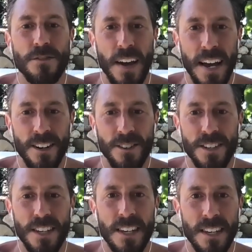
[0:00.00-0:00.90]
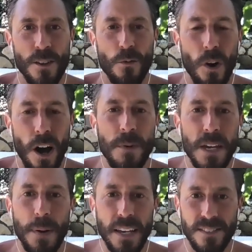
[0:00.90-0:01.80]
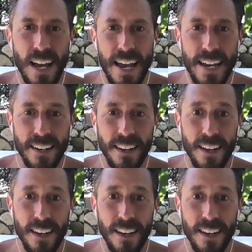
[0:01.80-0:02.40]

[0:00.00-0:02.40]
found in the raw meat-based diet,